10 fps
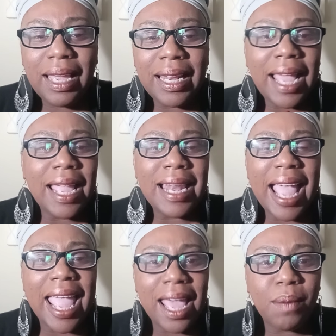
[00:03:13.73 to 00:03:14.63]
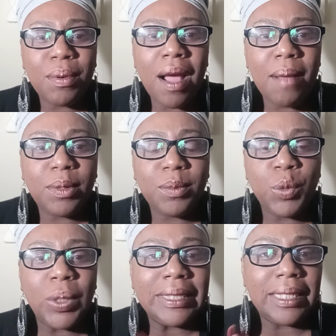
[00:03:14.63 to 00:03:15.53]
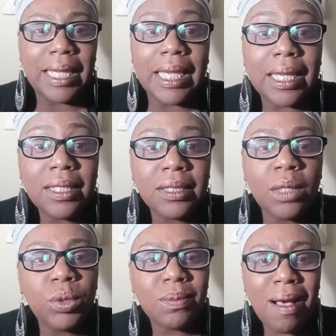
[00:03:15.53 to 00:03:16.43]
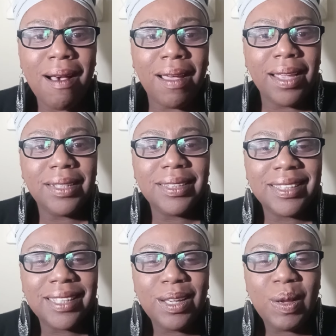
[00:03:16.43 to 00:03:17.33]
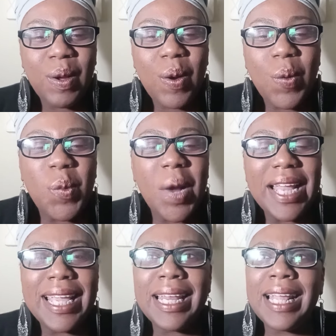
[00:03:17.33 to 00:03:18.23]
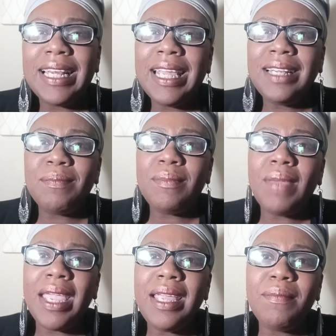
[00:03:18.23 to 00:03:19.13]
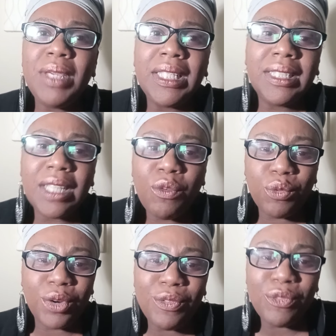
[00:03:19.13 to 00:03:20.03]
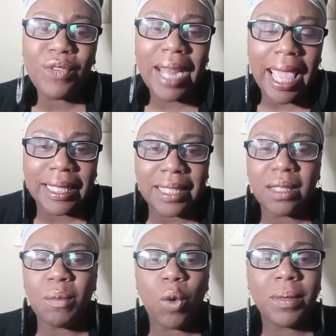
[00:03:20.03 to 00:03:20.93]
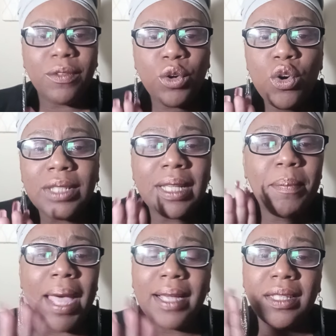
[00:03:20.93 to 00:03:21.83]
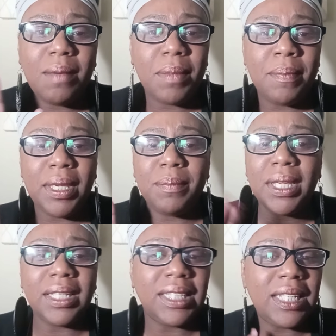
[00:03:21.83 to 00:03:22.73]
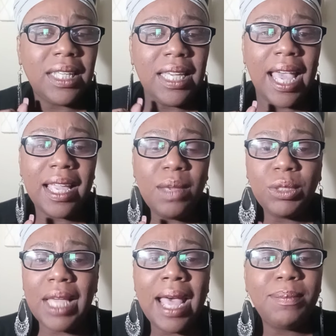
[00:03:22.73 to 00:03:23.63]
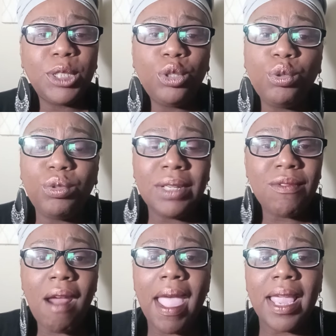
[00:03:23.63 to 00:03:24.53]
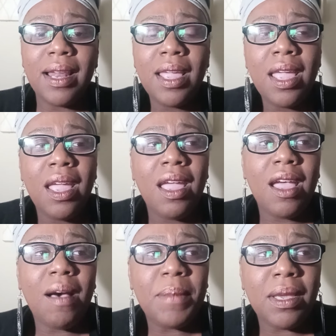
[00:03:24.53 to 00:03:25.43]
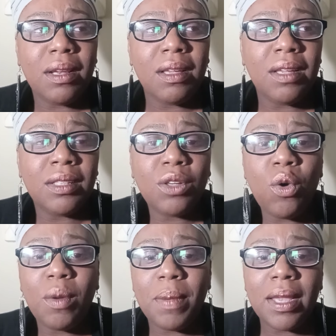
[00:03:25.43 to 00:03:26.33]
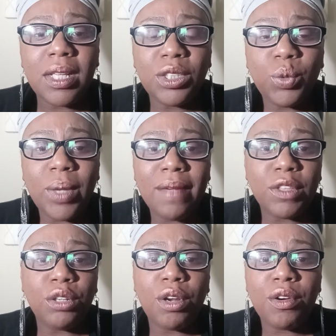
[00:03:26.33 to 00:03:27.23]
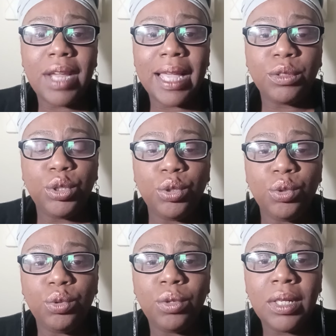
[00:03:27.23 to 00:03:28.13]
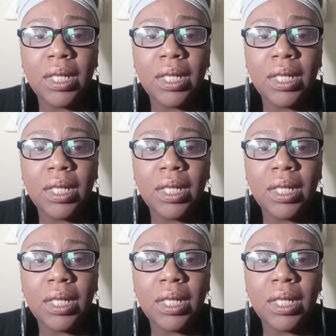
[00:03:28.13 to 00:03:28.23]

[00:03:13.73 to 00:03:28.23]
And I had a problem. It wasn't his. It was mine. It made me self-reflect at the moment. Of course I backed up. I mean, because he was absolutely right. I mean, as codependents, we have to learn how to